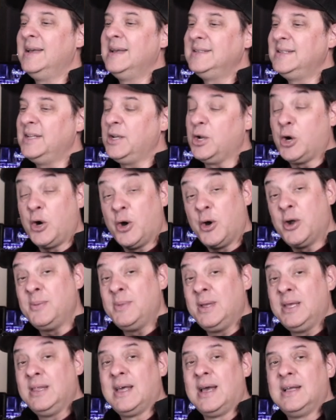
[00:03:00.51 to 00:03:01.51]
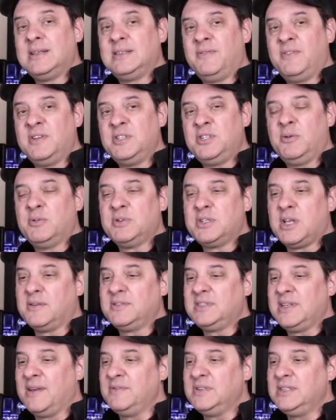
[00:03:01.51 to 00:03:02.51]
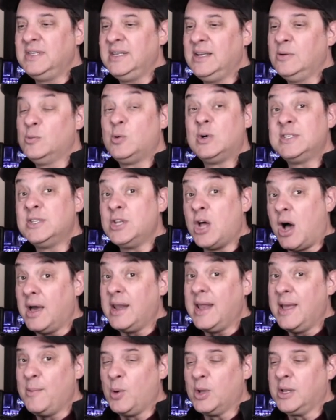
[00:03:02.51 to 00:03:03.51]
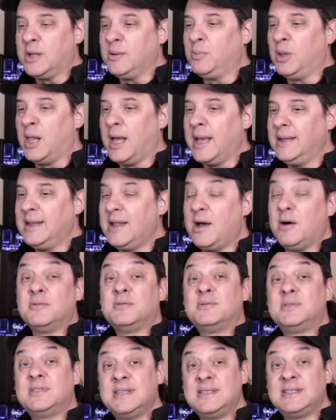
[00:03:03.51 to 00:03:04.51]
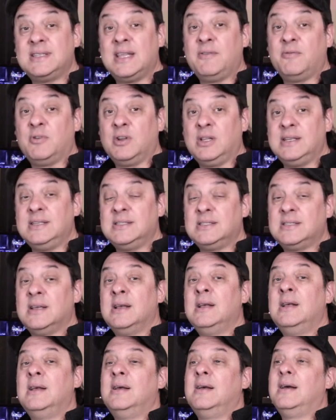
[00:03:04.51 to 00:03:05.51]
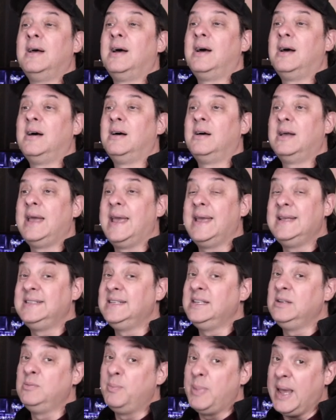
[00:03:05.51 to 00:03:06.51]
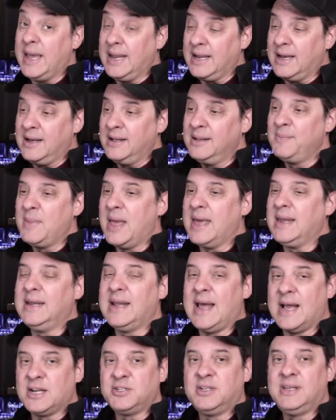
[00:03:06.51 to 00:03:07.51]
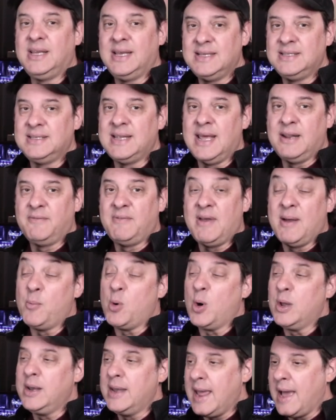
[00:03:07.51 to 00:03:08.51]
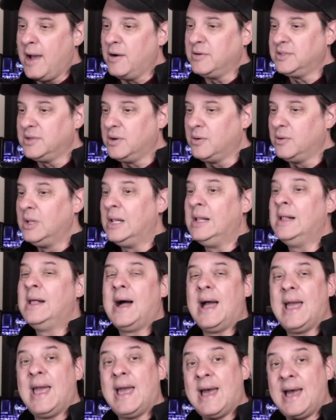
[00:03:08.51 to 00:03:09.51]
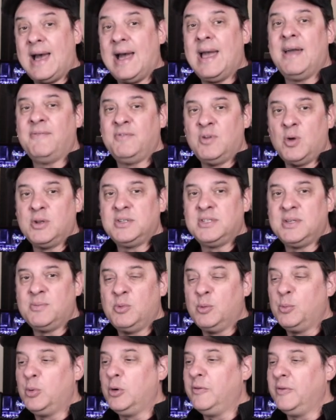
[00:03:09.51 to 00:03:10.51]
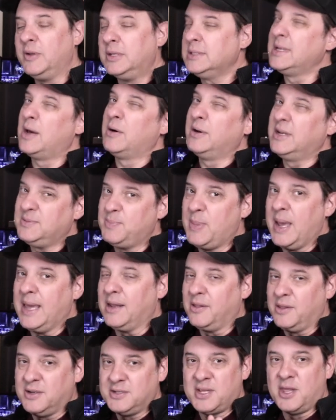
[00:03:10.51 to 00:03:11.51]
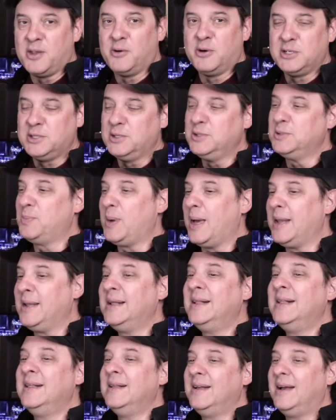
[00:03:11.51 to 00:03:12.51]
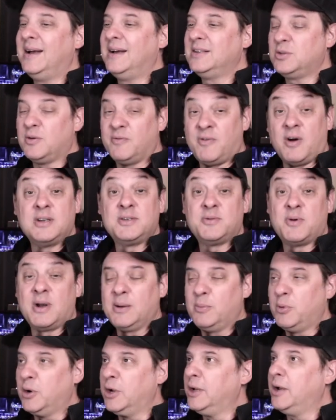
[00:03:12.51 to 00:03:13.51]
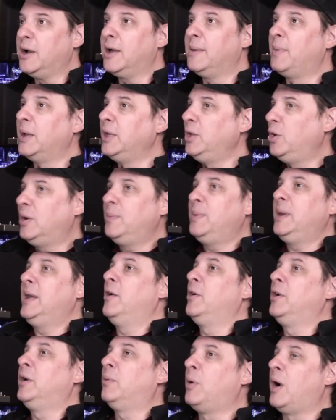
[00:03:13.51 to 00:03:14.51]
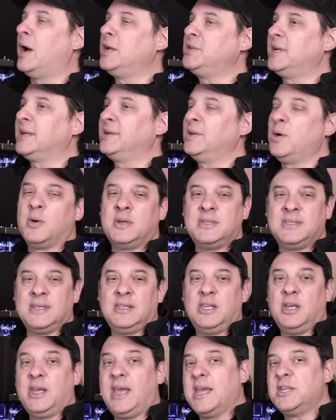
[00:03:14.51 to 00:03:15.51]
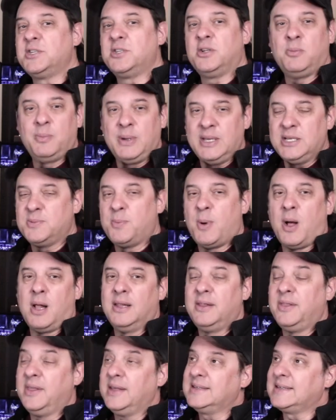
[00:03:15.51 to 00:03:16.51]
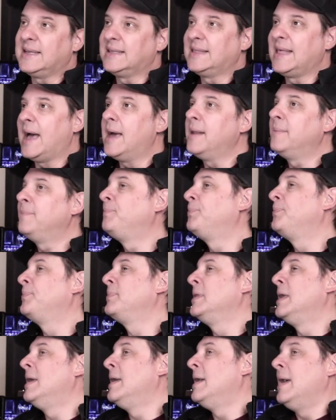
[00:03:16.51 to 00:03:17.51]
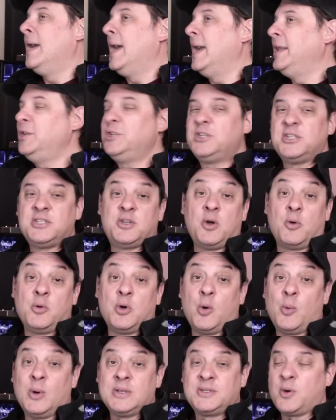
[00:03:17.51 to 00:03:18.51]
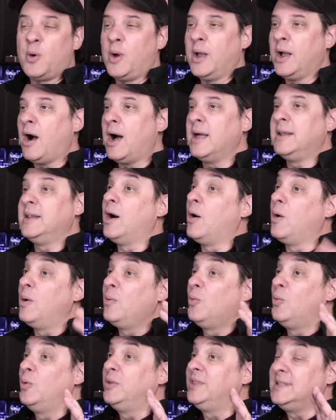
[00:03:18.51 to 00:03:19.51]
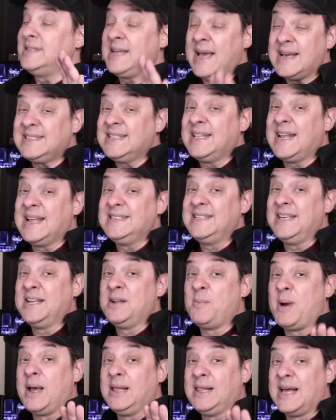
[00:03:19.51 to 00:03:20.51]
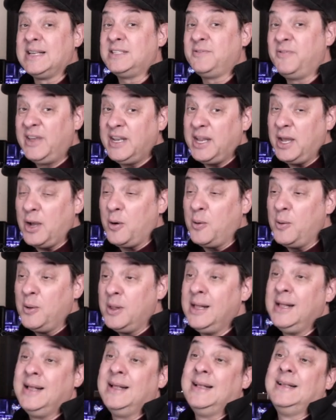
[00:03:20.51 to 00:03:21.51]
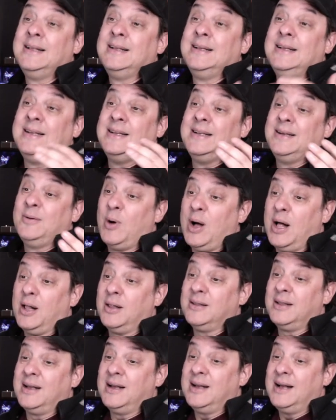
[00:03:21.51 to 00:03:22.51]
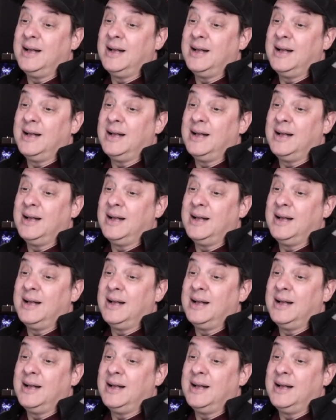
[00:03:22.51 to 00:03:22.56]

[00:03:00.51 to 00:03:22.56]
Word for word: didn't occur to me that DaVinci Resolve 17 was not M1 compliant. Now, since they've released uh, 18 beta, and it actually is native M1 now, so I, I, have noticed some improvements. Now, it is beta, there's other issues, but uh, so far it's running pretty good. But you could be here in your project noticing the occasional beach ball and things like that, and you just don't know what's going on. Now, with the test that I did in my last video, well,